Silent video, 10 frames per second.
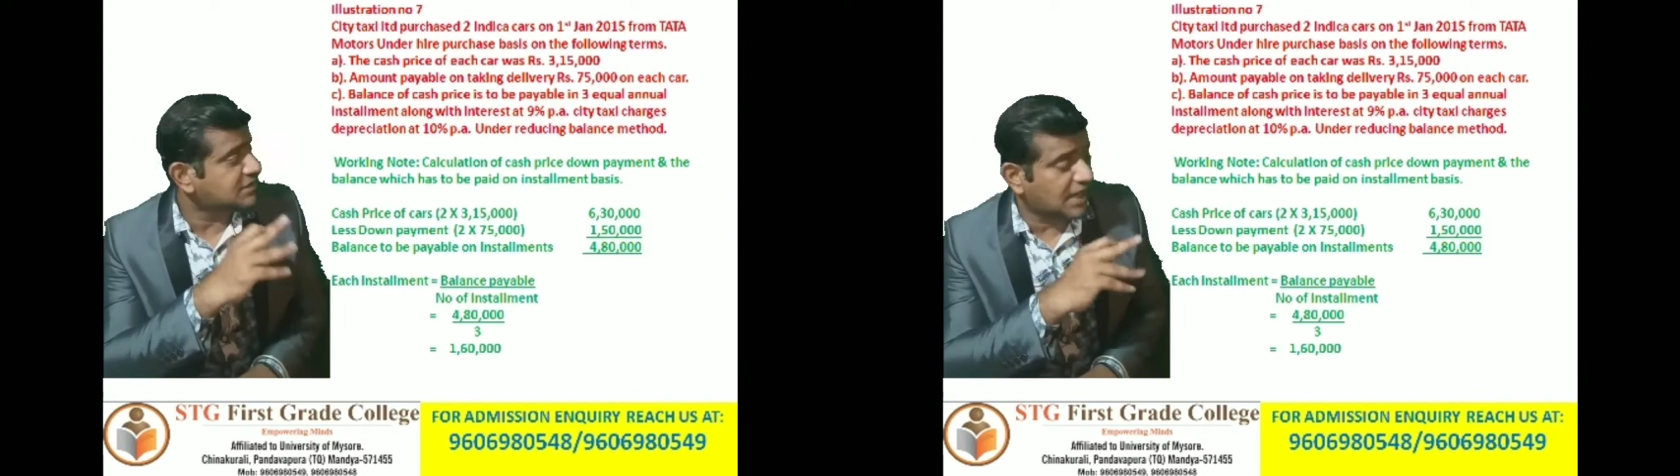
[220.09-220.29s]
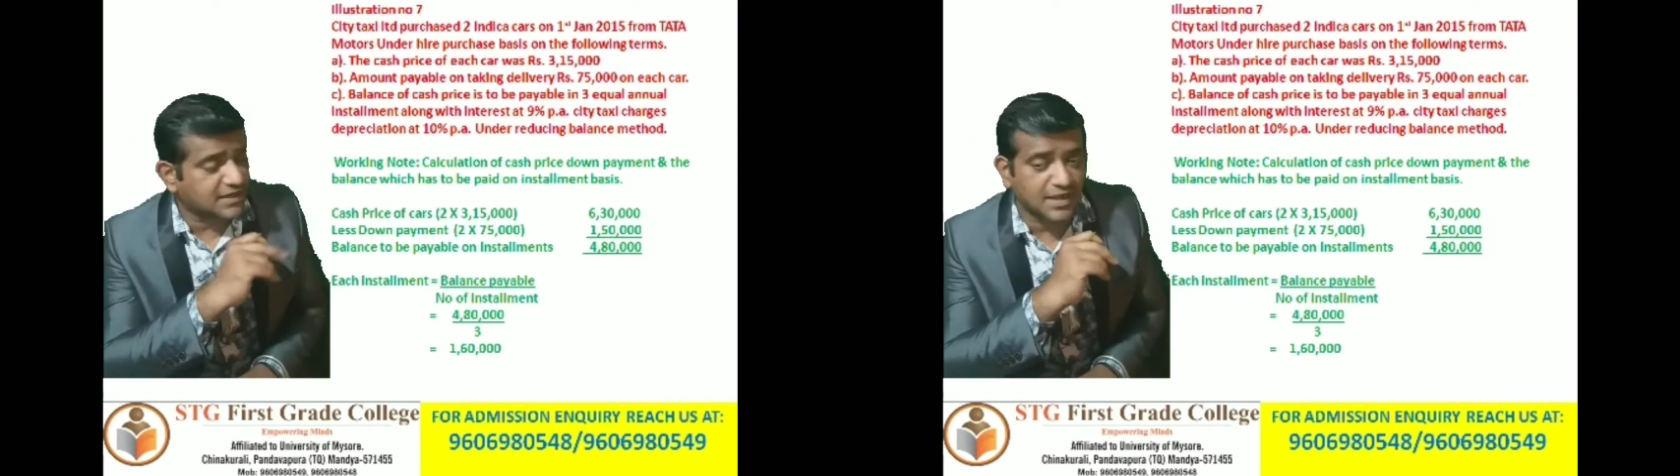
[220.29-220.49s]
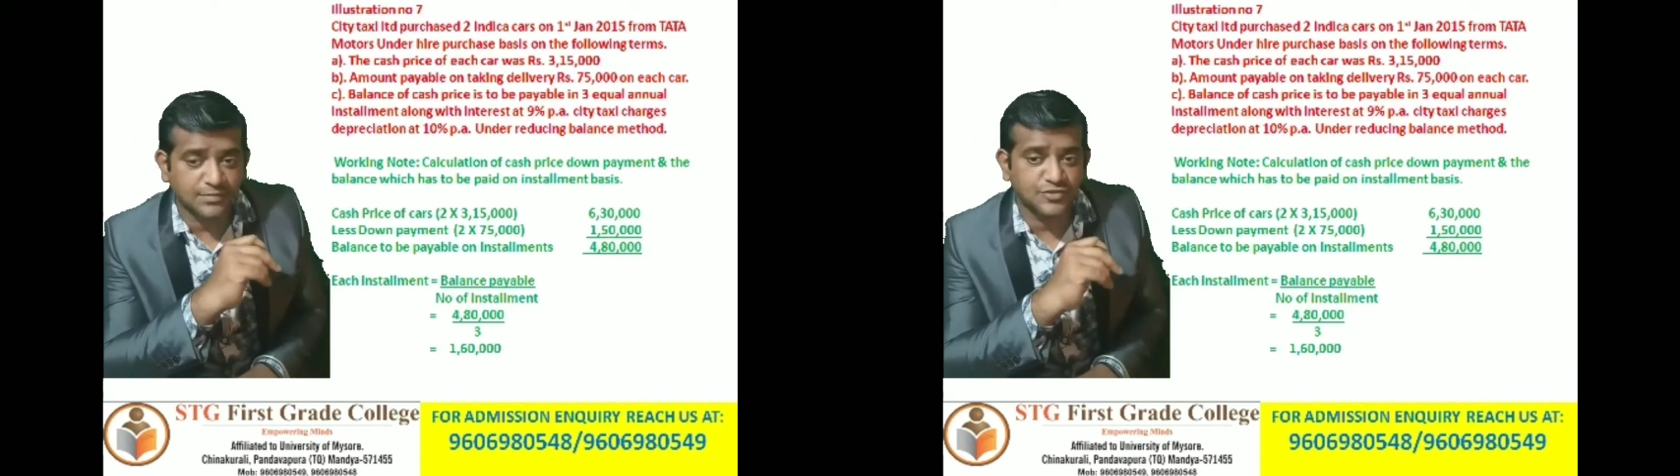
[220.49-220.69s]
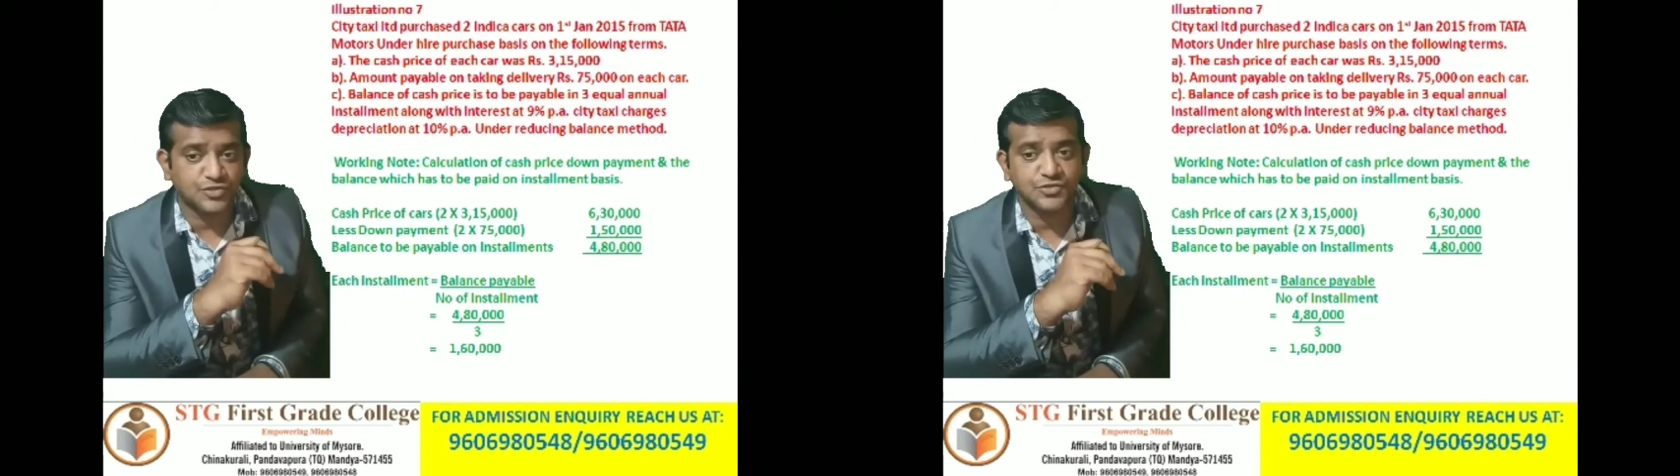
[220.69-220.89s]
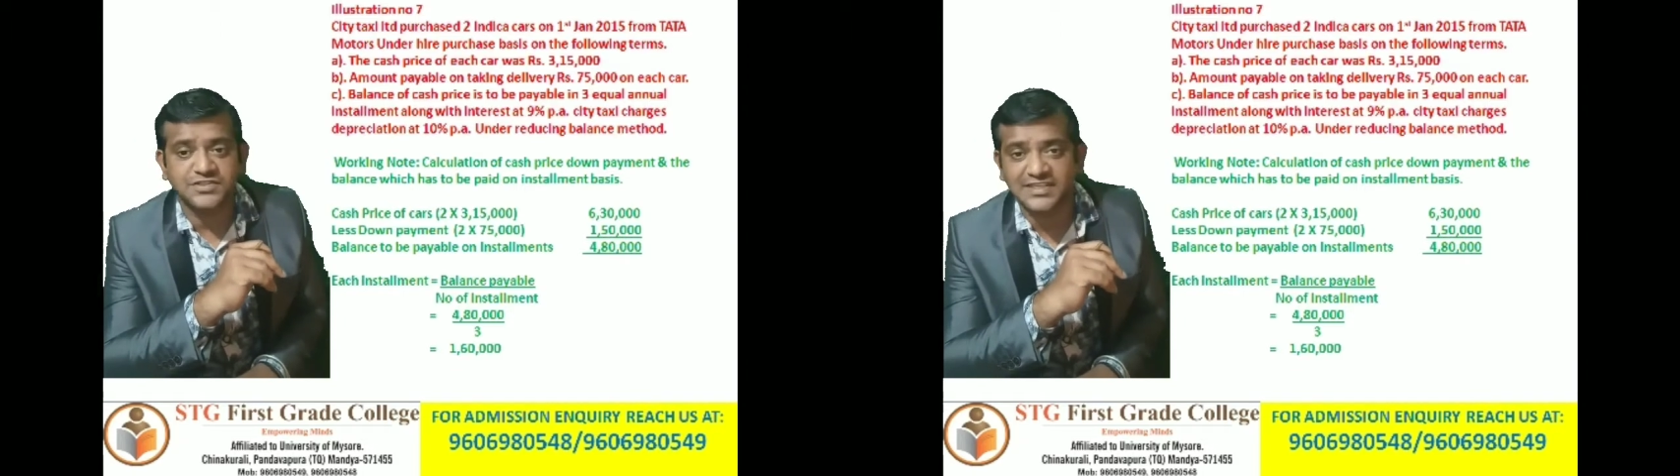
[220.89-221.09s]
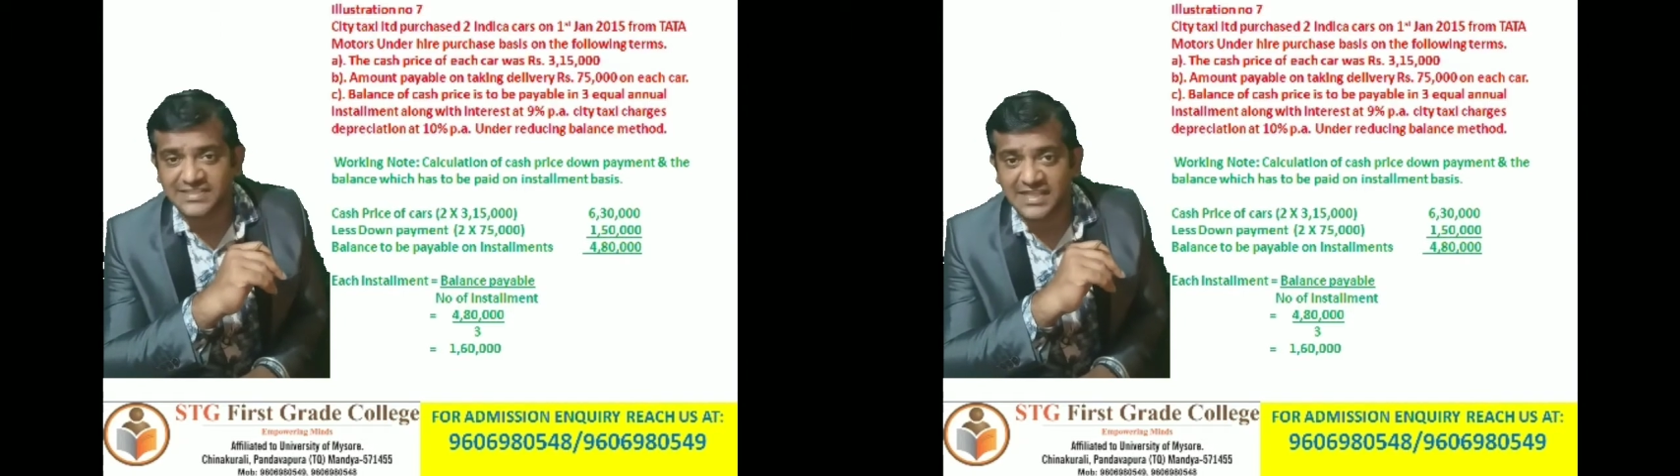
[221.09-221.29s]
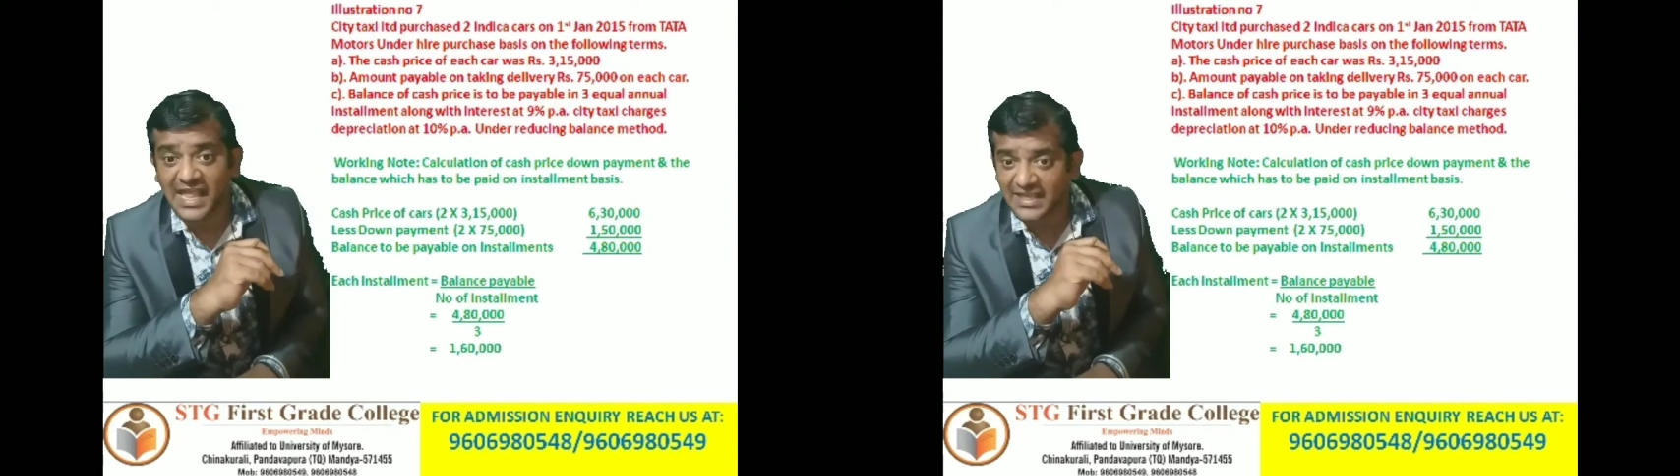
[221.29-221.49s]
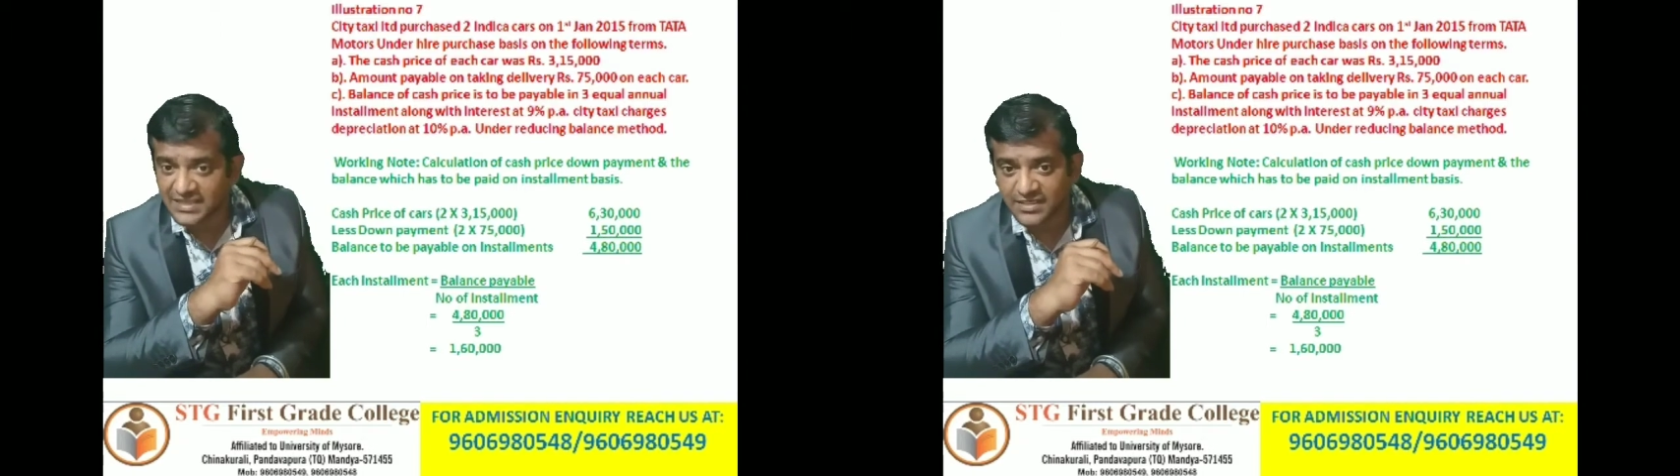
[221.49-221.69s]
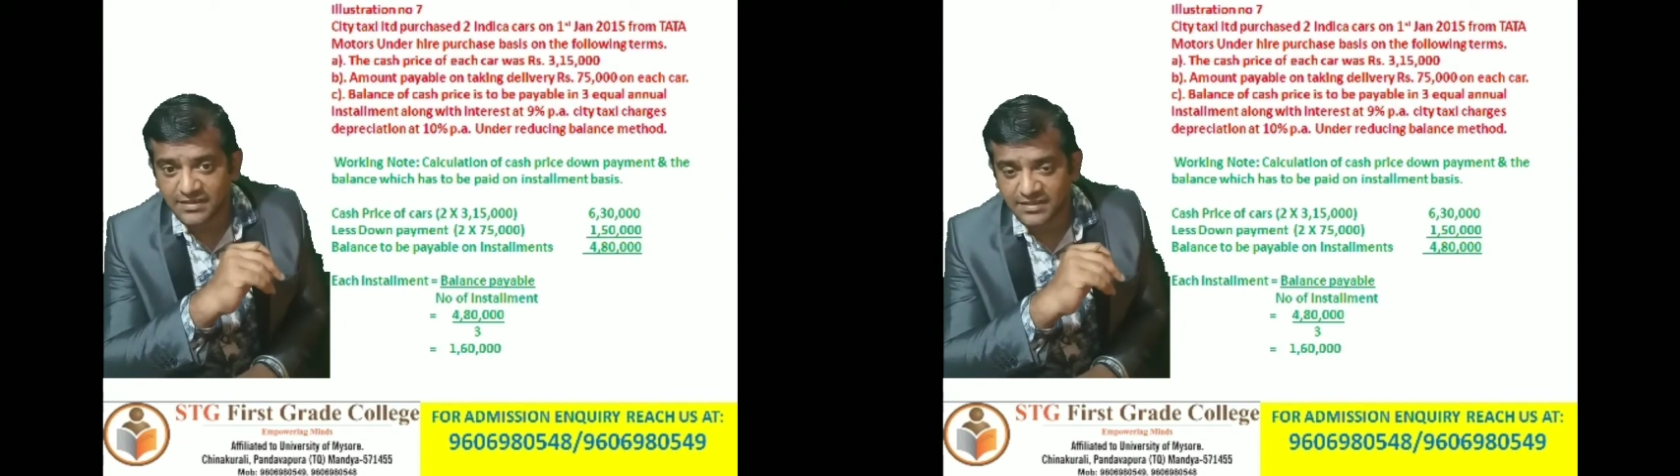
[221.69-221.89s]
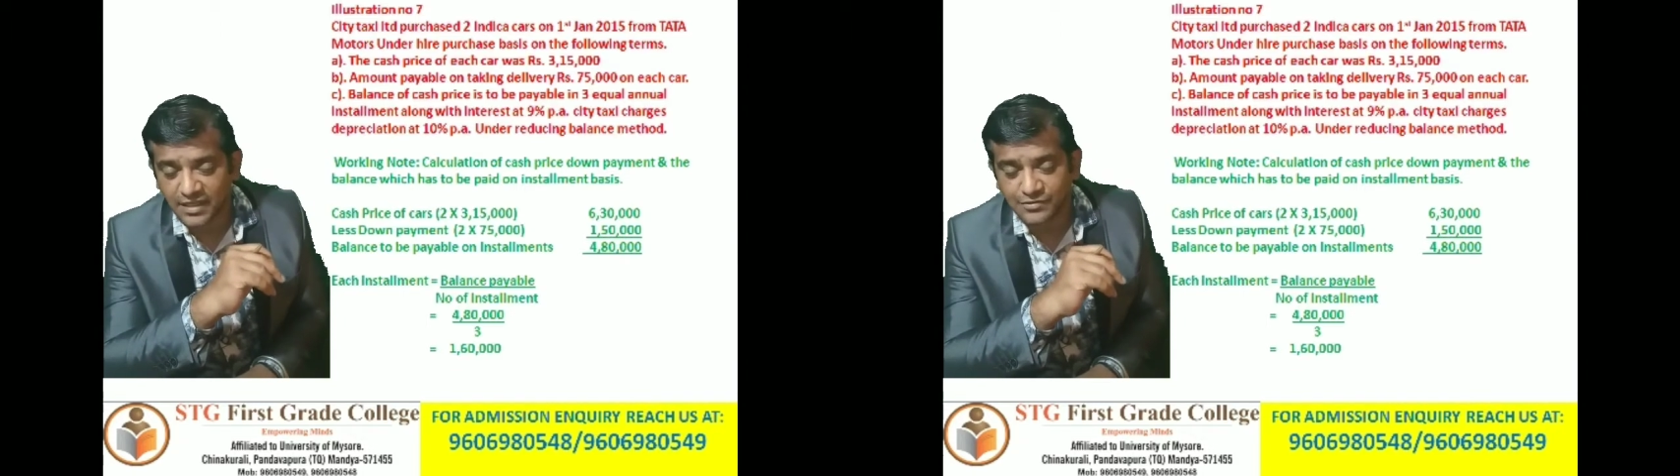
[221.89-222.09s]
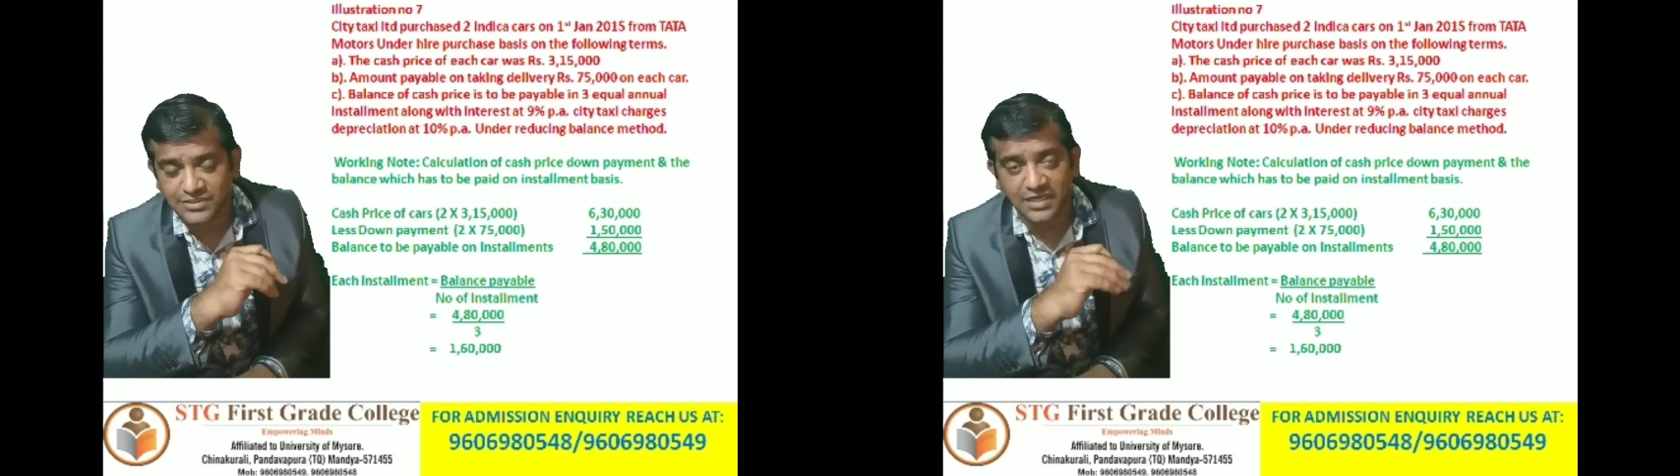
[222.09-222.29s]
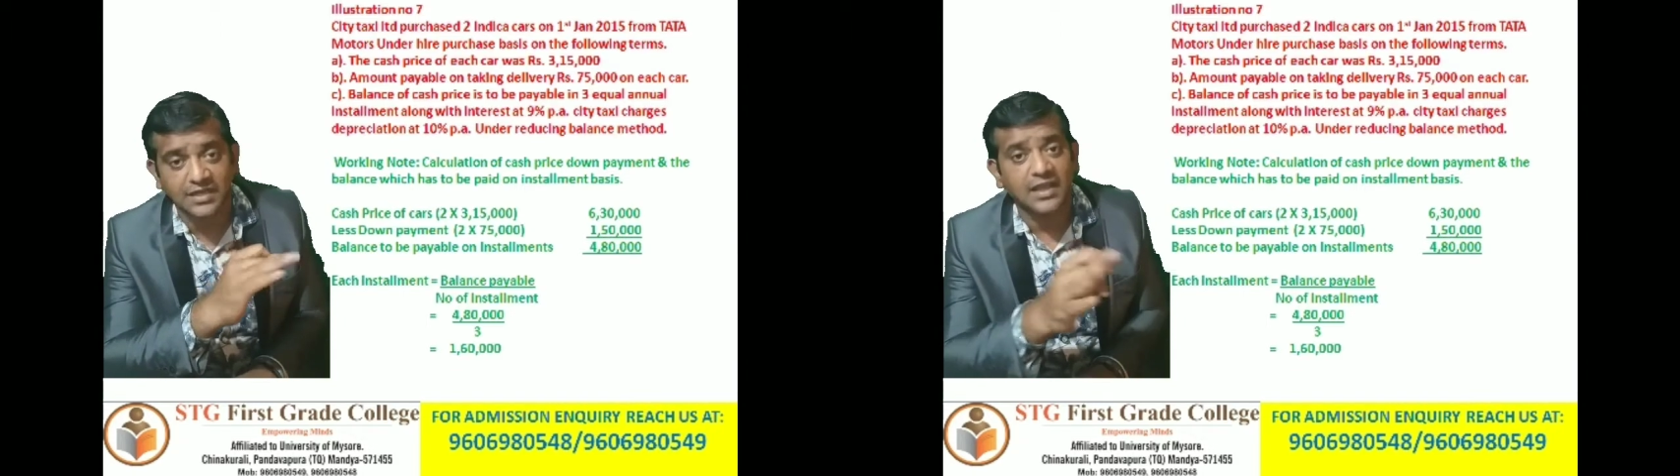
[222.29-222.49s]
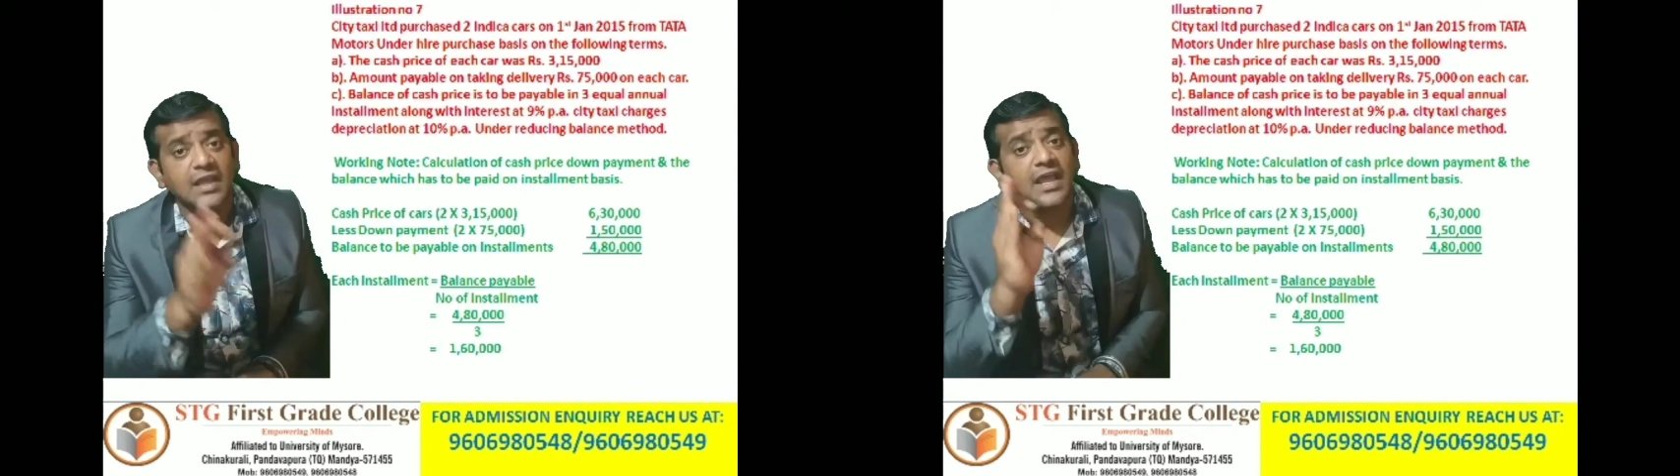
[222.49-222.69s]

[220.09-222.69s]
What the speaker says: that comes to 6,30,000.